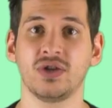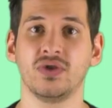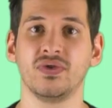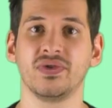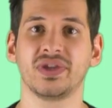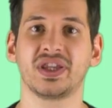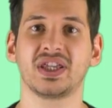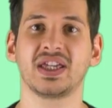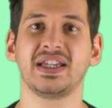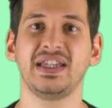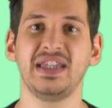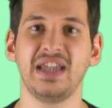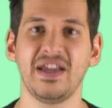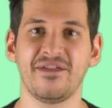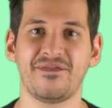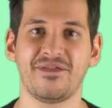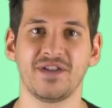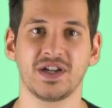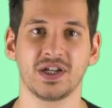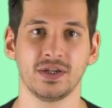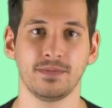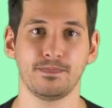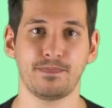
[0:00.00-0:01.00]
cause
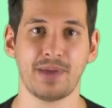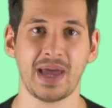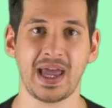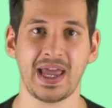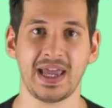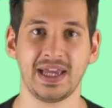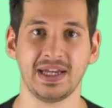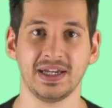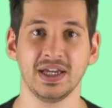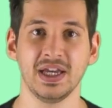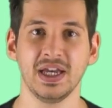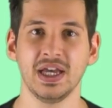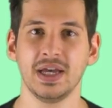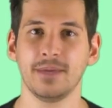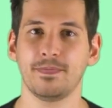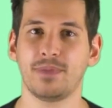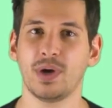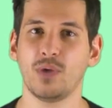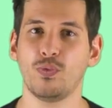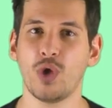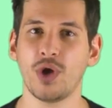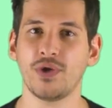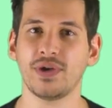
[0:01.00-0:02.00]
significant pain,
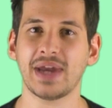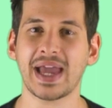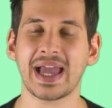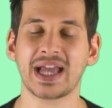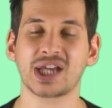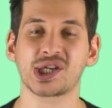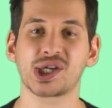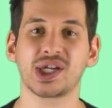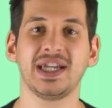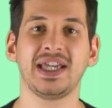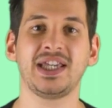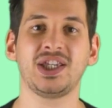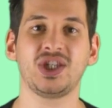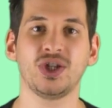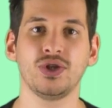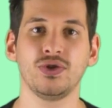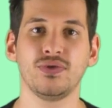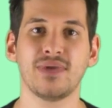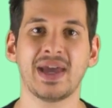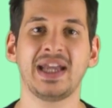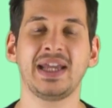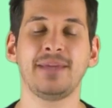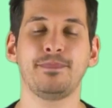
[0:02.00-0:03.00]
but won't actually
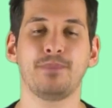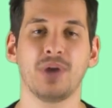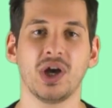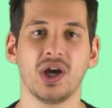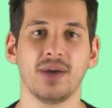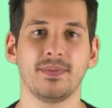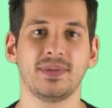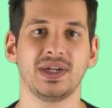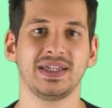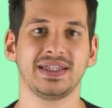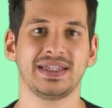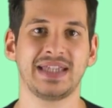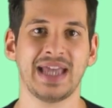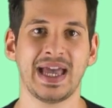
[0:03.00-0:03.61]
do any permanent